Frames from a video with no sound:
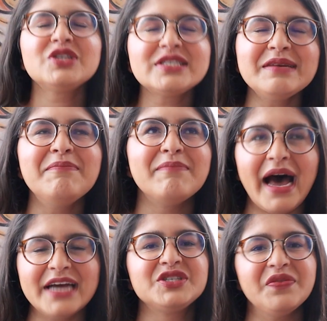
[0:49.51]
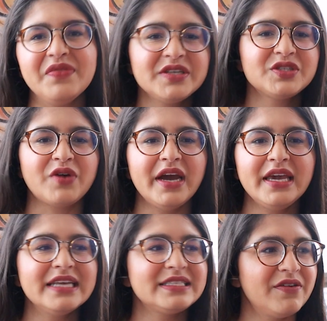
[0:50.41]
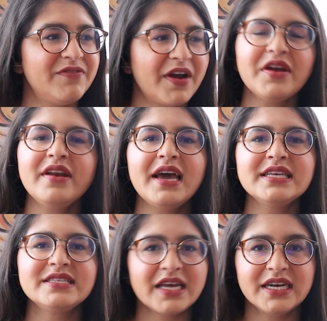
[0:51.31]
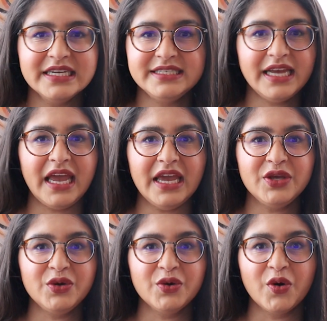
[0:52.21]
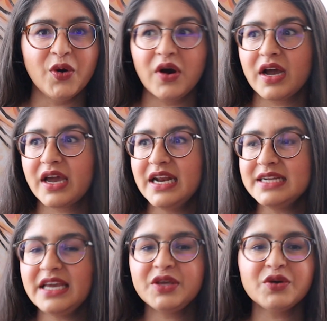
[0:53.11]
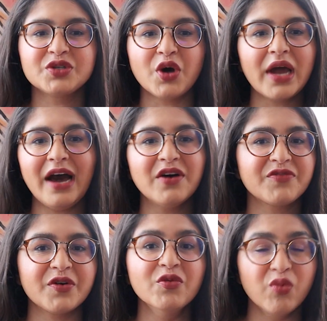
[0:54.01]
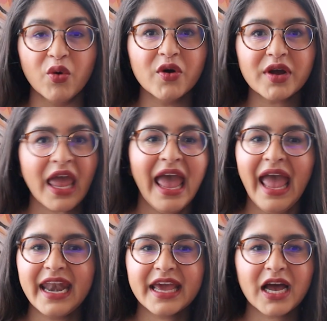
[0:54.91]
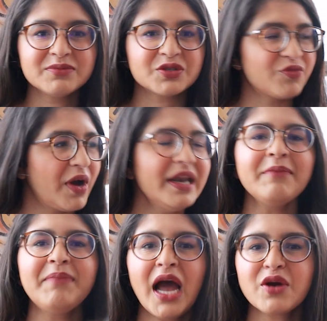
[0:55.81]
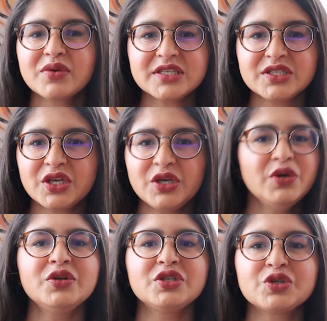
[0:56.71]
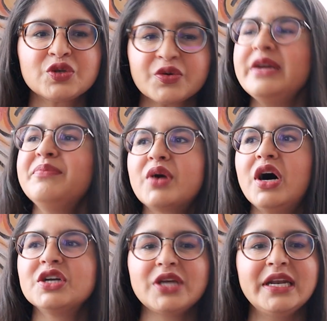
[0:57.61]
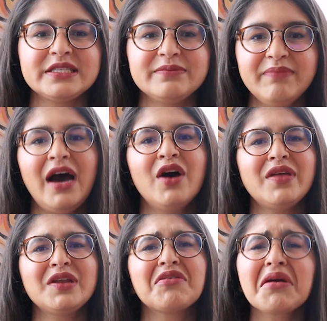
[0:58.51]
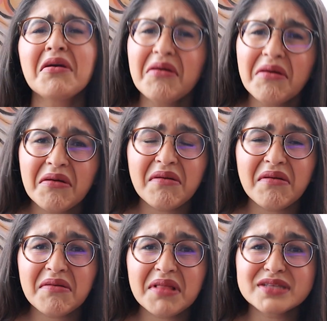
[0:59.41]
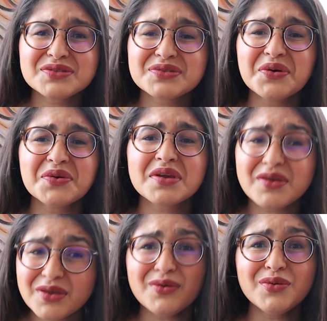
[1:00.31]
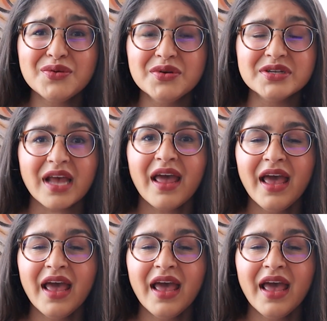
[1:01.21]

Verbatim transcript: Just imagine this, right? It's a very nice sunny day. You're gonna take your dog out for a walk and it comes running back with this huge tree branch in its mouth and you're like, oh, it's so cute.